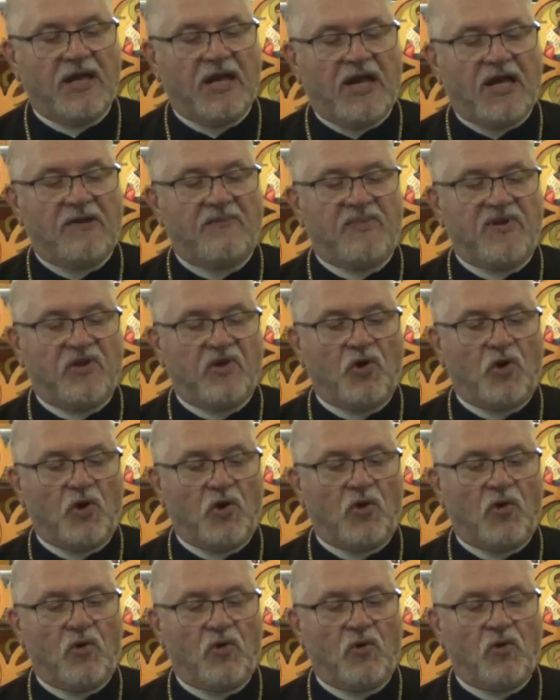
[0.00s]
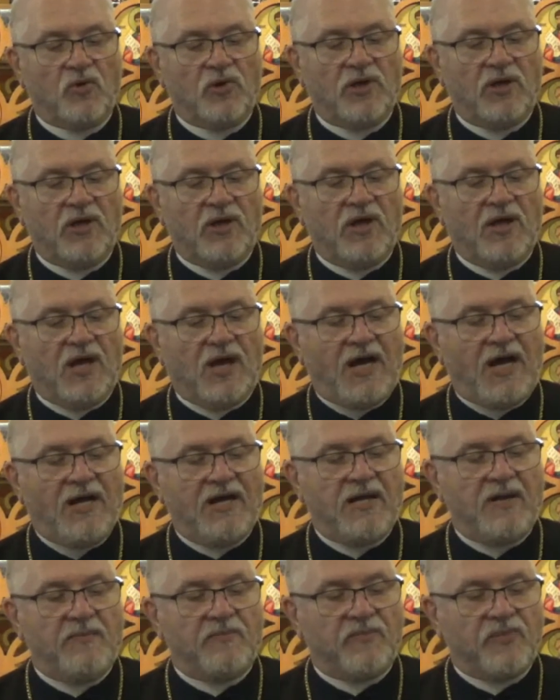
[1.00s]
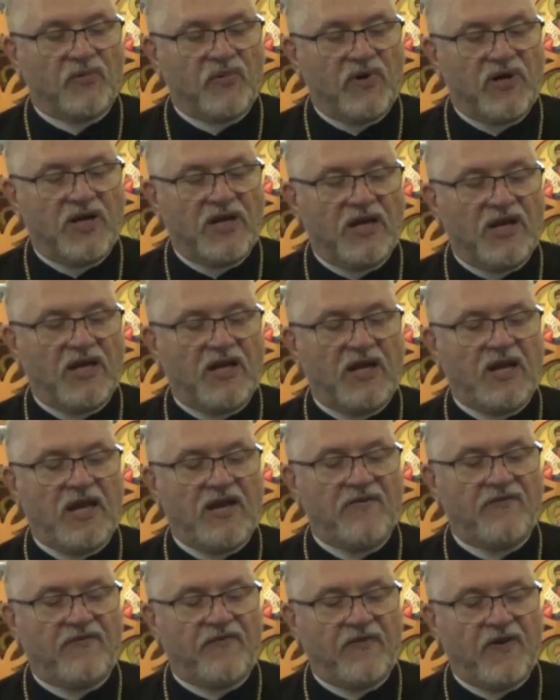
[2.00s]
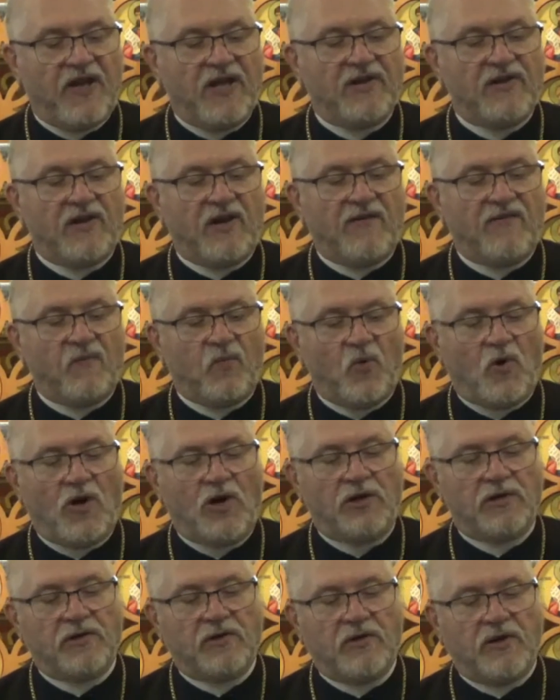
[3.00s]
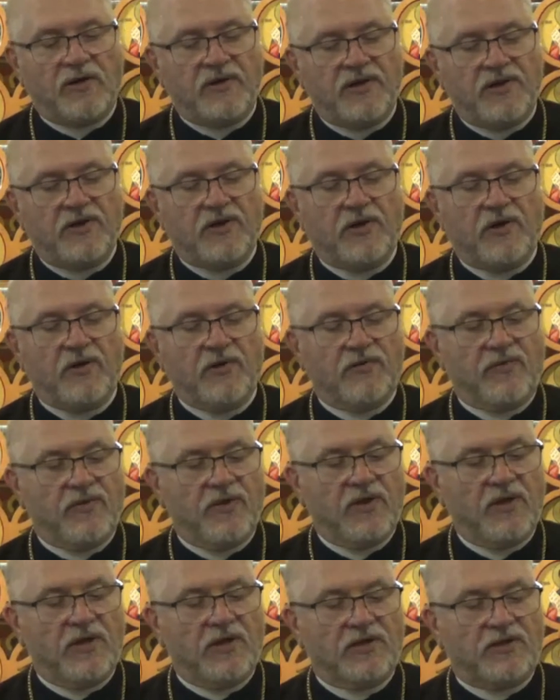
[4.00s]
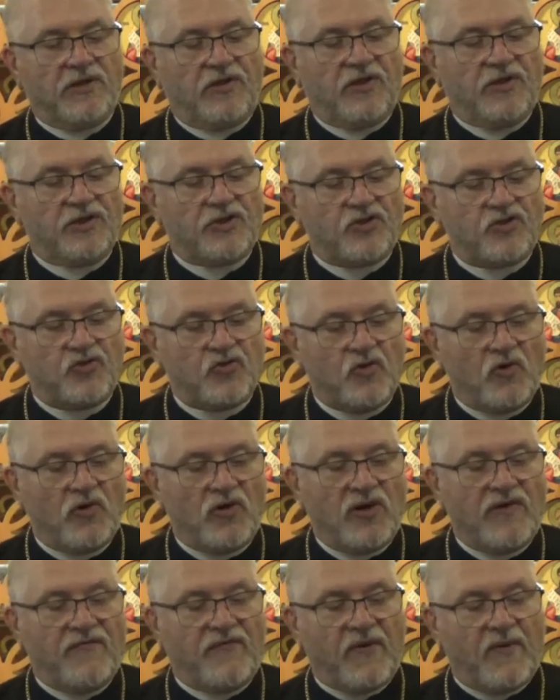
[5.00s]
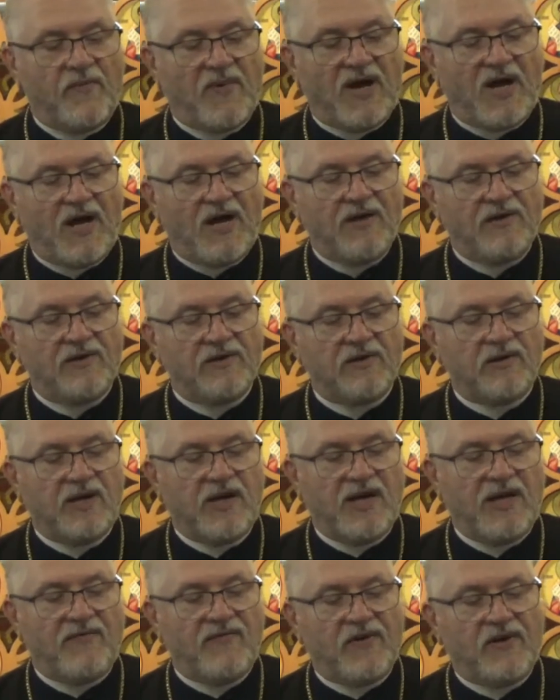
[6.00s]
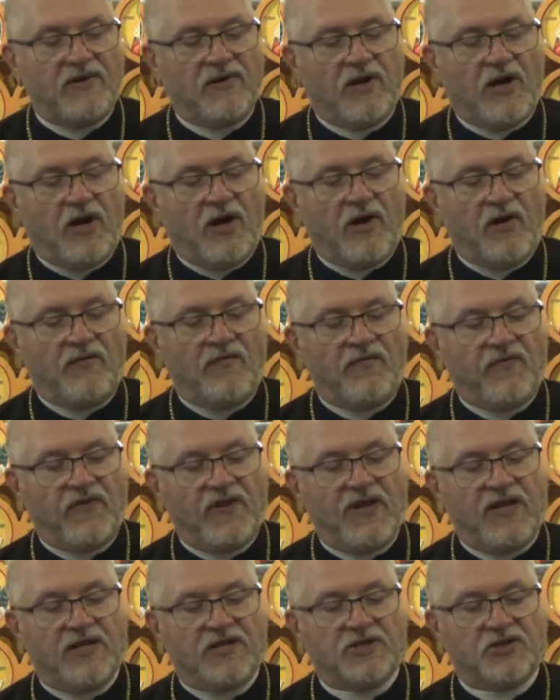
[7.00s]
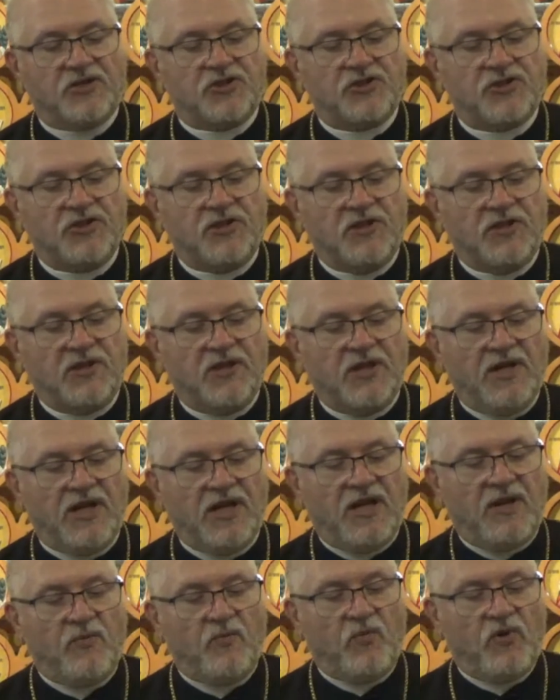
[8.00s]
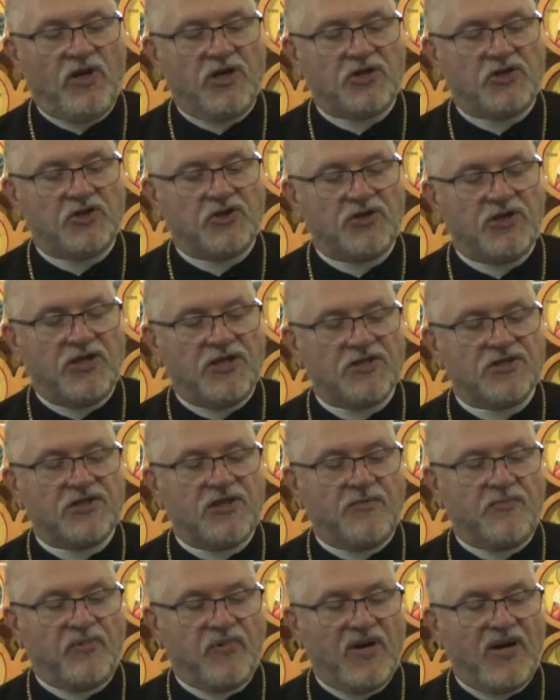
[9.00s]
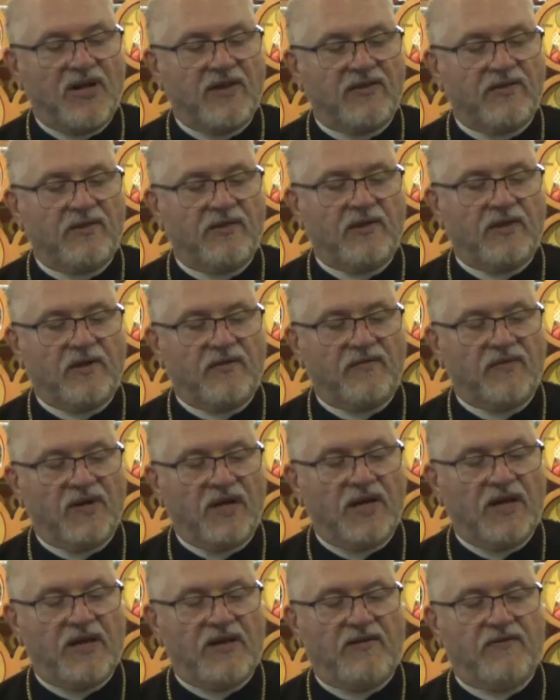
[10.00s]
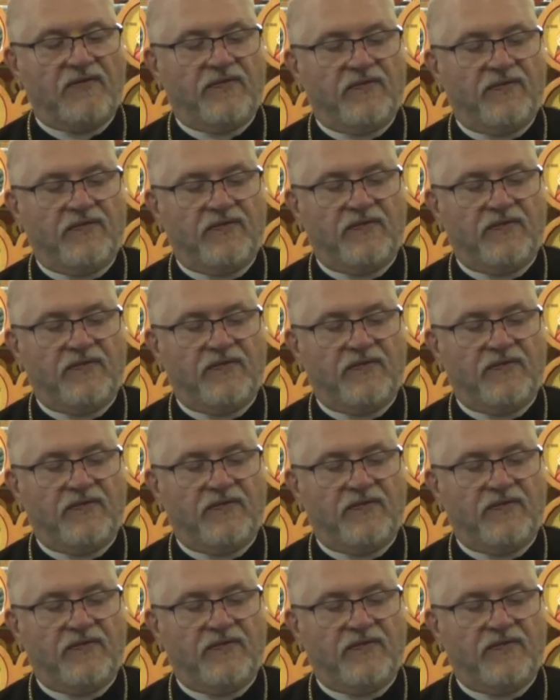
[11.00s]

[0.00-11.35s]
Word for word: And behold, I am bringing a flood of water on the earth to destroy from under heaven all flesh, in which is the breath of life.